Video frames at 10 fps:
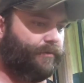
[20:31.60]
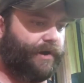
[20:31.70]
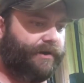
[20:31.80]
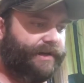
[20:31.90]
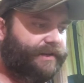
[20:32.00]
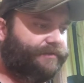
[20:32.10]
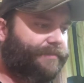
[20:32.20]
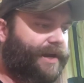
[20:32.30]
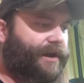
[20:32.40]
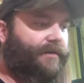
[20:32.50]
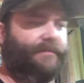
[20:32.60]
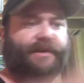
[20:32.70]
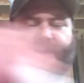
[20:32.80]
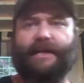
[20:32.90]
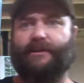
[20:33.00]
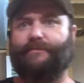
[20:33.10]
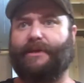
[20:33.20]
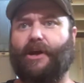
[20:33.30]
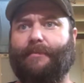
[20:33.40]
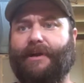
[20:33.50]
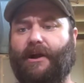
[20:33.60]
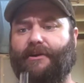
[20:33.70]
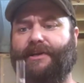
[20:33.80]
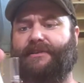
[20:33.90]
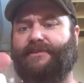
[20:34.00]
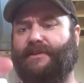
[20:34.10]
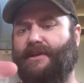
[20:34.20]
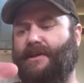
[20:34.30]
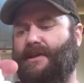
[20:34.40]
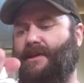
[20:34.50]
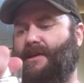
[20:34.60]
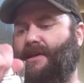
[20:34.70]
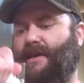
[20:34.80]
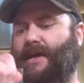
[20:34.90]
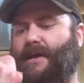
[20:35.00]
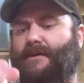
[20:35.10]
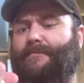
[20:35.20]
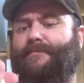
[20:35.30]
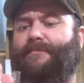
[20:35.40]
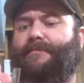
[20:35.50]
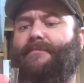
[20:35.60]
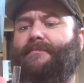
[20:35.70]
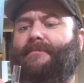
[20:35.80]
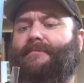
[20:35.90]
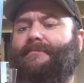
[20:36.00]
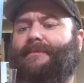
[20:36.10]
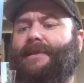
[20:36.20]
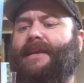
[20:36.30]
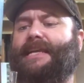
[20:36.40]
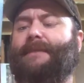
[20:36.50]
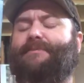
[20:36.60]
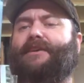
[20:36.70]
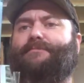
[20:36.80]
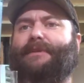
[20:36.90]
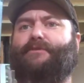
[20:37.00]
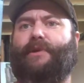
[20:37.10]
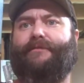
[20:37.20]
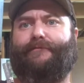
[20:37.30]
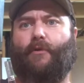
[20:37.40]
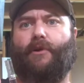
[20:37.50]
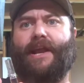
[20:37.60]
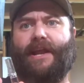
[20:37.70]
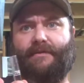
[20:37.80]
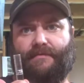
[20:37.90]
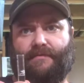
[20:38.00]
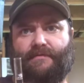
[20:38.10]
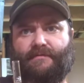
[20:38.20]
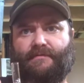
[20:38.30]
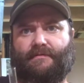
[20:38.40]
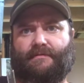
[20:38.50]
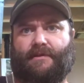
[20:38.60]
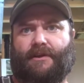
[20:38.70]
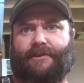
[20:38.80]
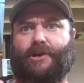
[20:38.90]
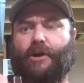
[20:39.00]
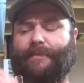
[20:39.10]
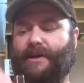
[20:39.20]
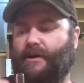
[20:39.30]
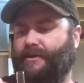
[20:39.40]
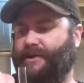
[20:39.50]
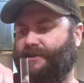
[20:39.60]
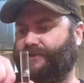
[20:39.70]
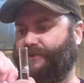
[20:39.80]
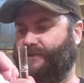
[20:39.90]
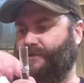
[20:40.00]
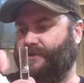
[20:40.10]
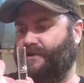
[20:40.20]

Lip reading: Where is my, here's my carbonate hardness. I keep this between 4 and 8 on the carbonate hardness.